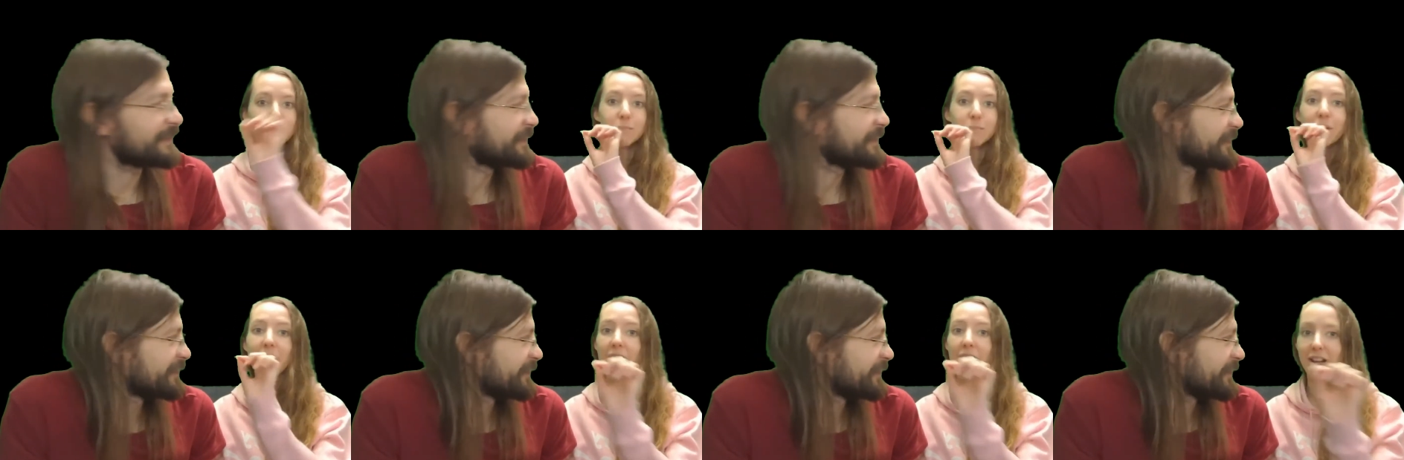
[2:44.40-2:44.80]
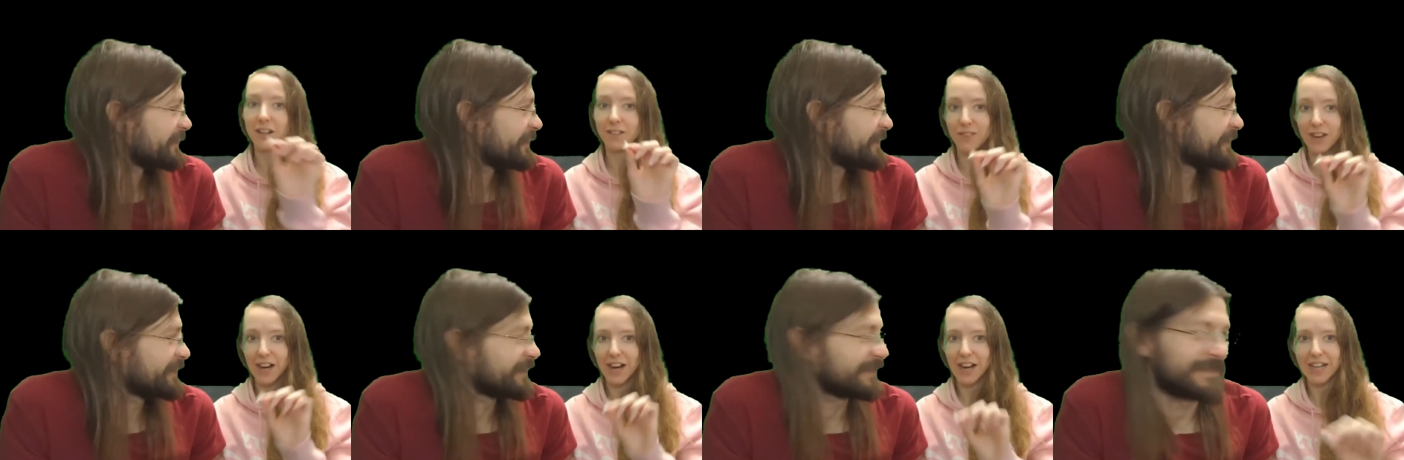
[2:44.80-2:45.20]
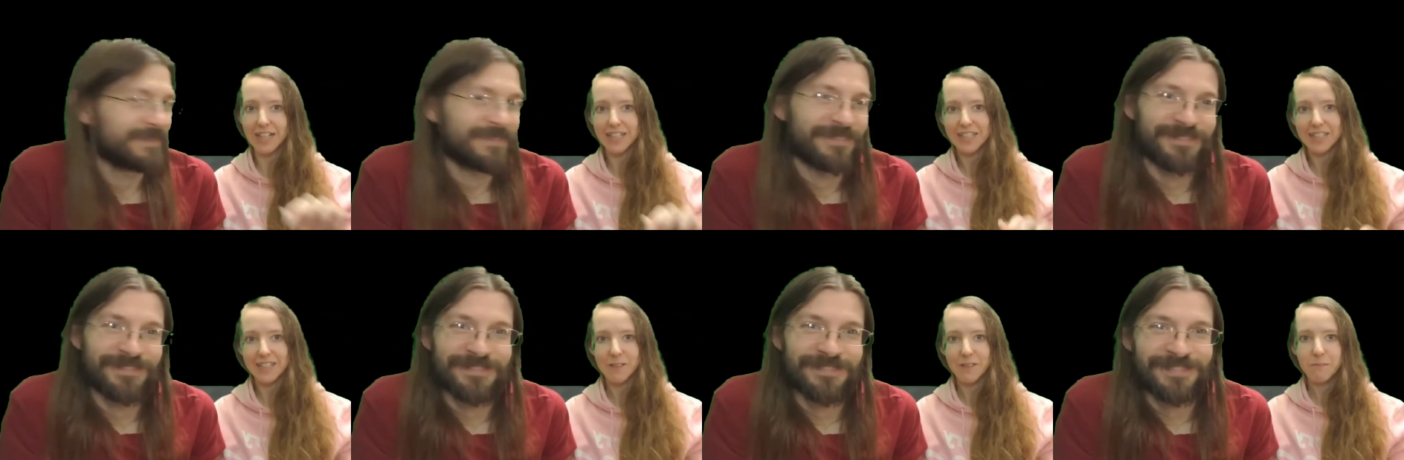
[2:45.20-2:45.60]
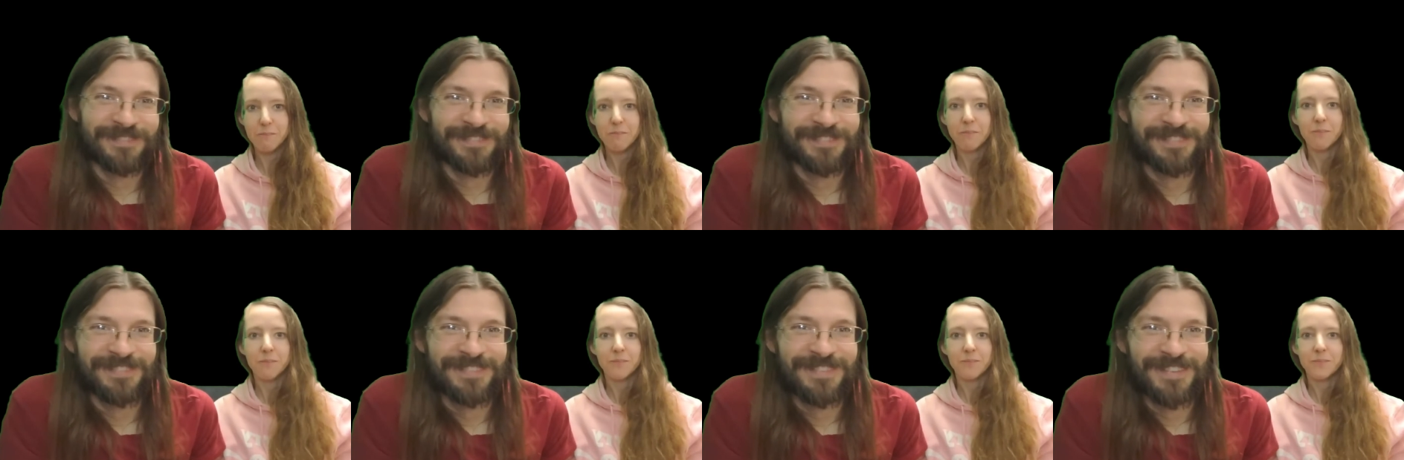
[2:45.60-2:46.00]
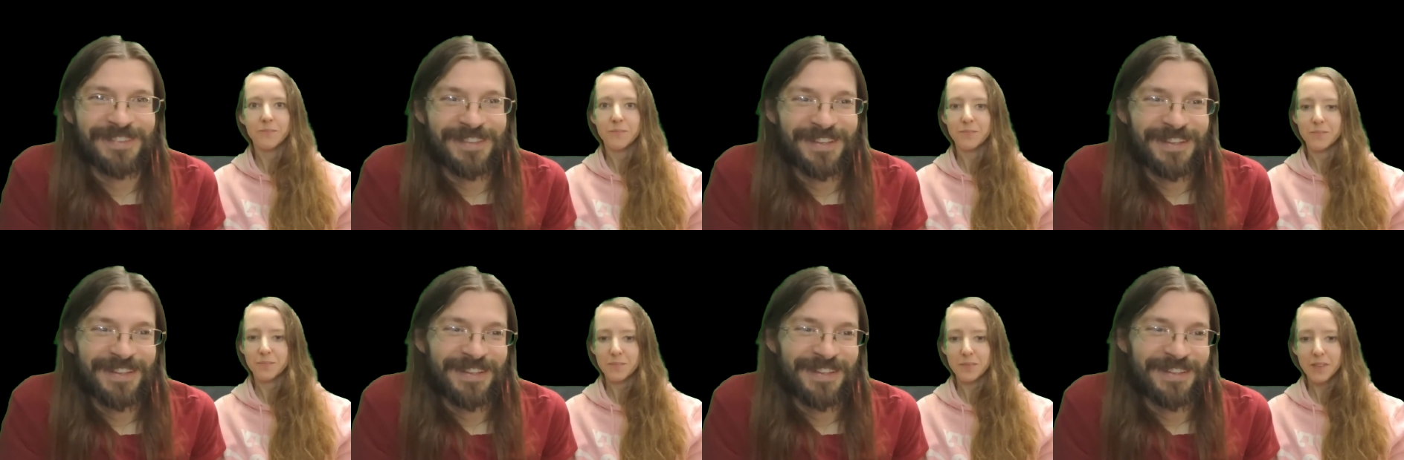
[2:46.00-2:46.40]
Speaker 1: bad advice.
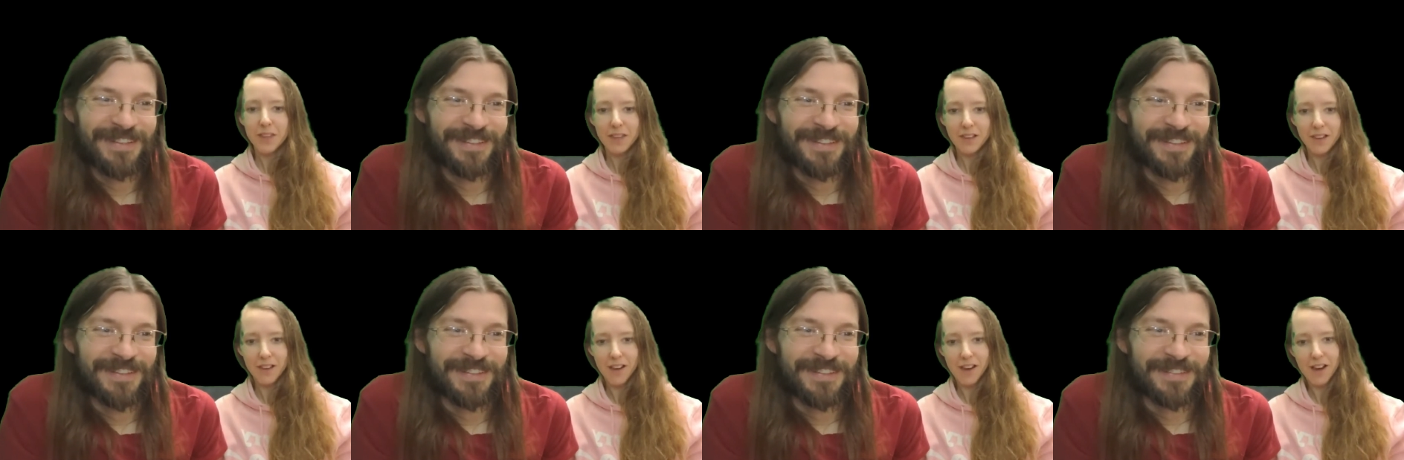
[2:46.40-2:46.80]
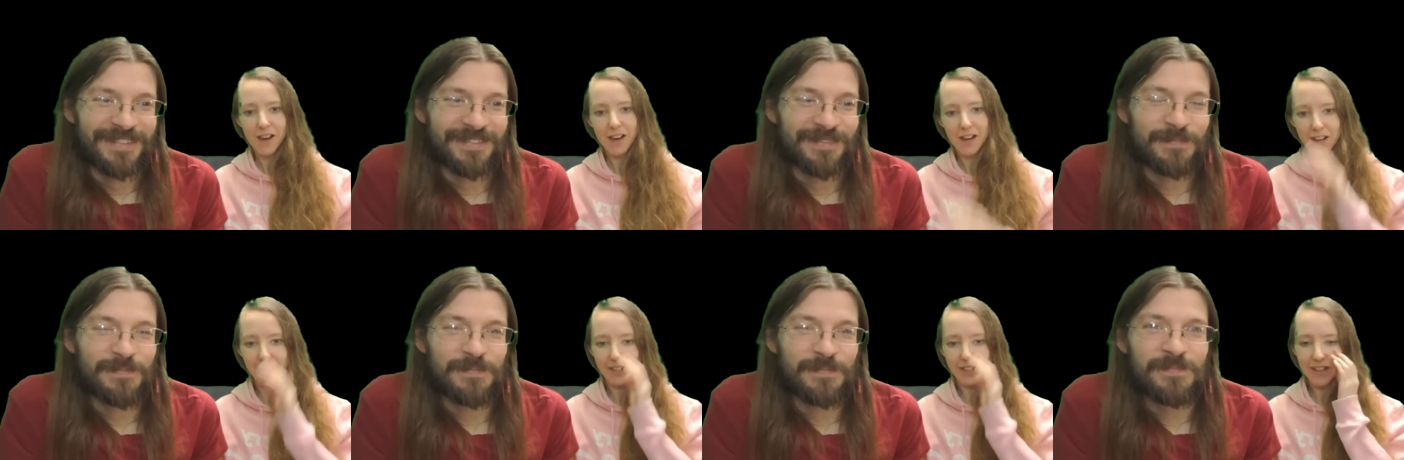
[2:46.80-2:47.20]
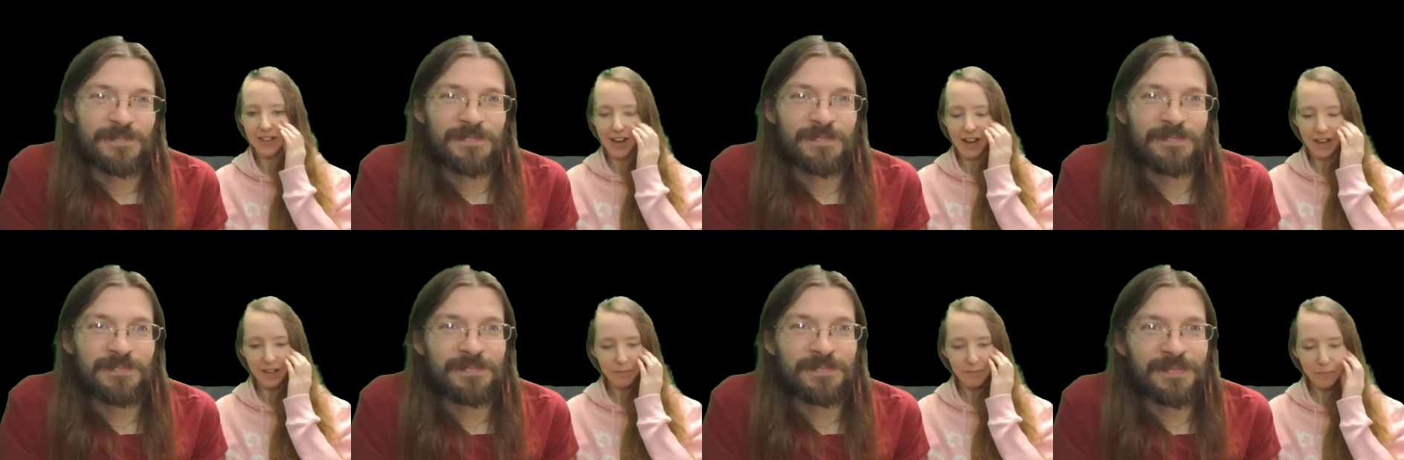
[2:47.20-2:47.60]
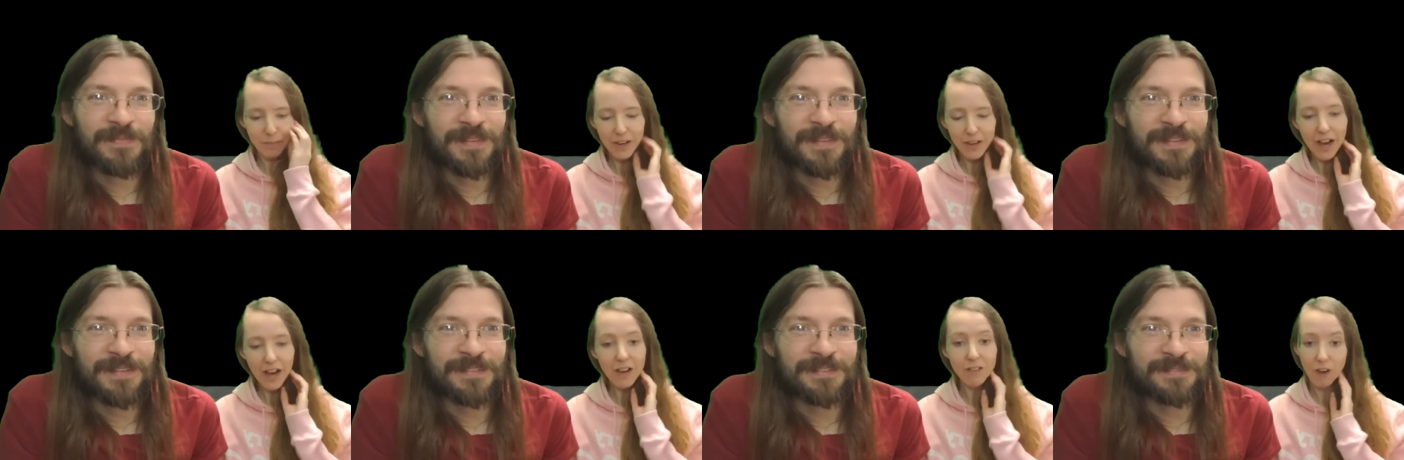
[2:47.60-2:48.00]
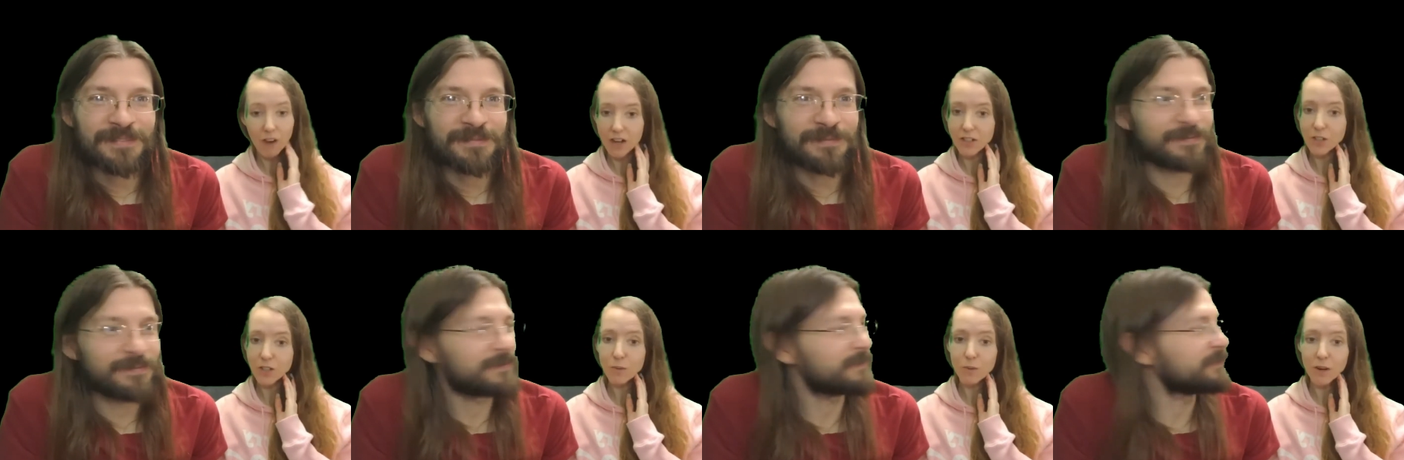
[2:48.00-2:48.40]
Yeah, but I
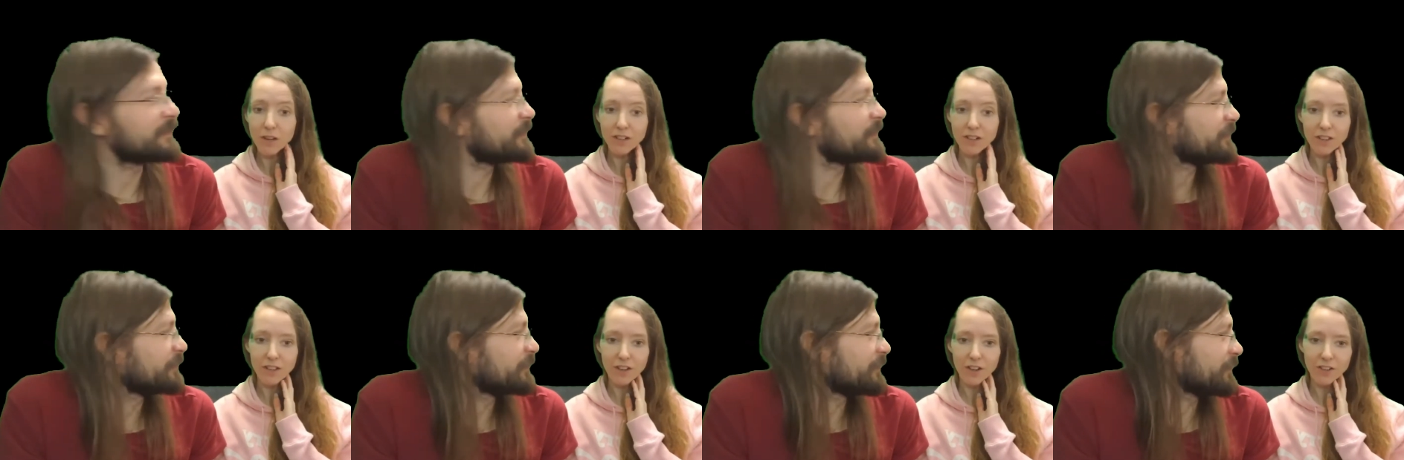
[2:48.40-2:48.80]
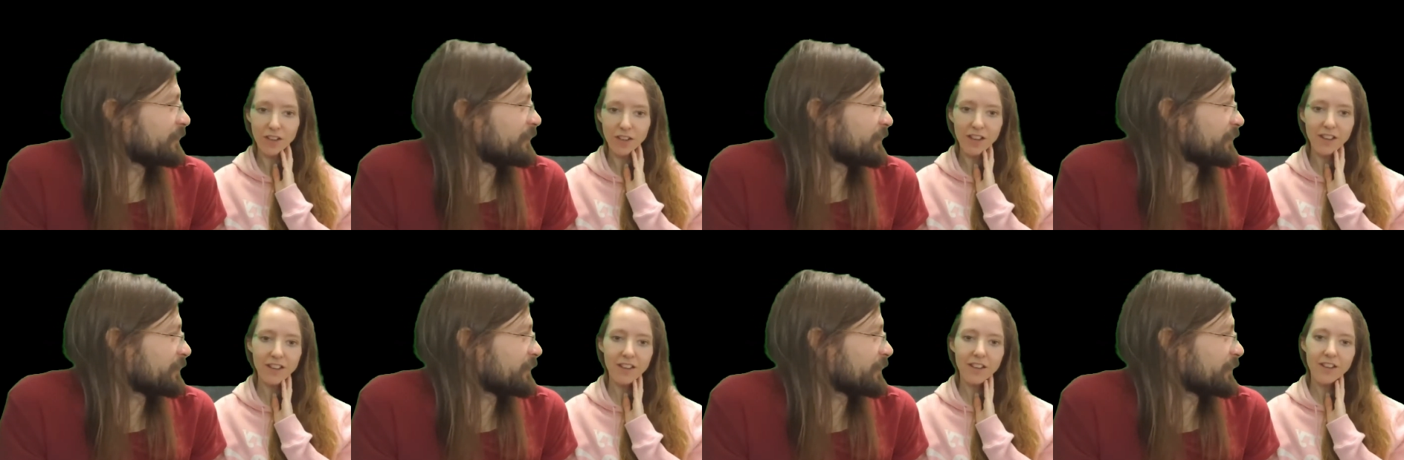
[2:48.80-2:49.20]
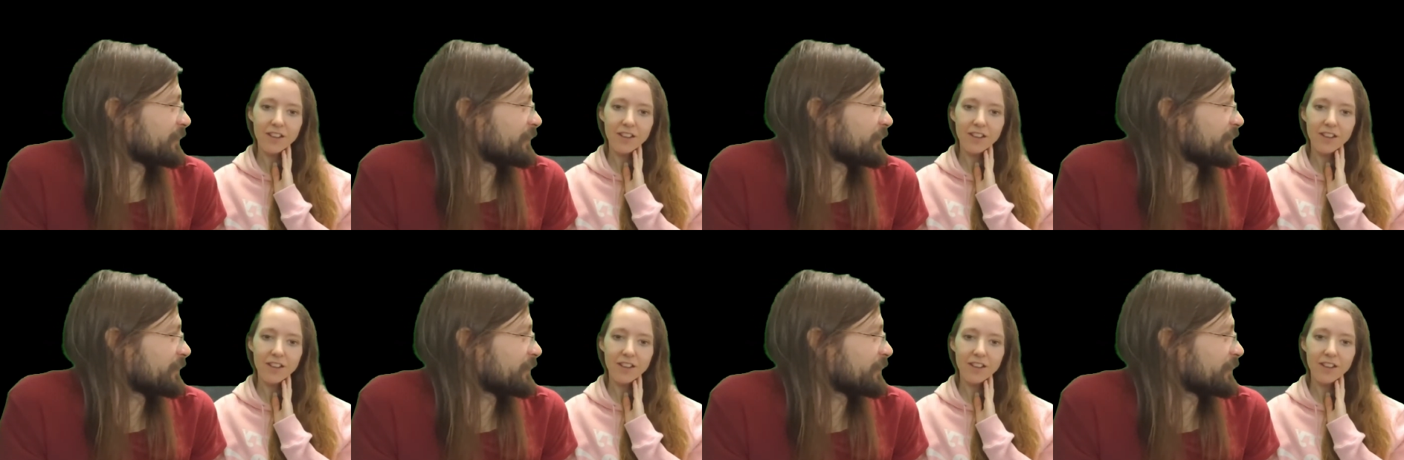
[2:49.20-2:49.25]
do wonder, though, like,